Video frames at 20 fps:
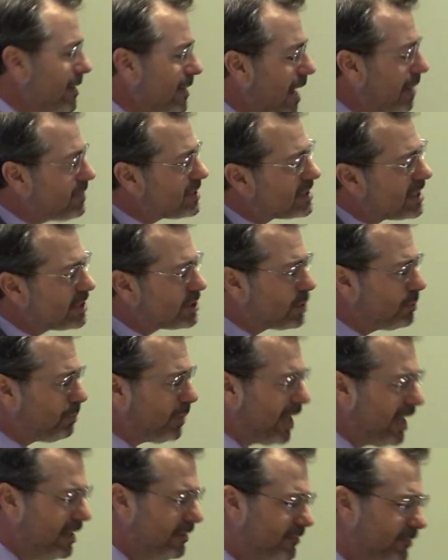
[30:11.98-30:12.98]
That was such a
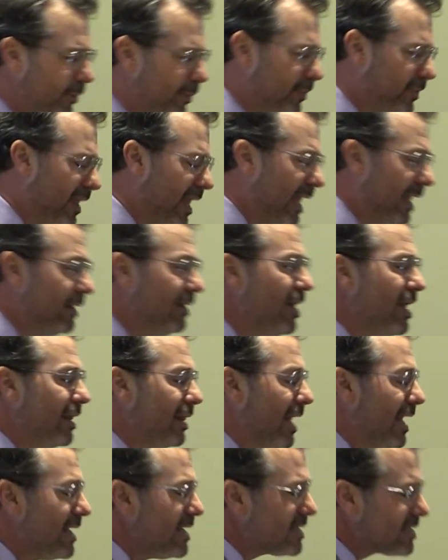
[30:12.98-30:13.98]
painful thing.
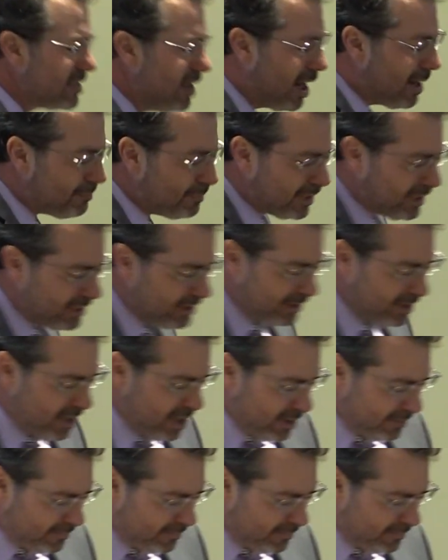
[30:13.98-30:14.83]
Let us not be,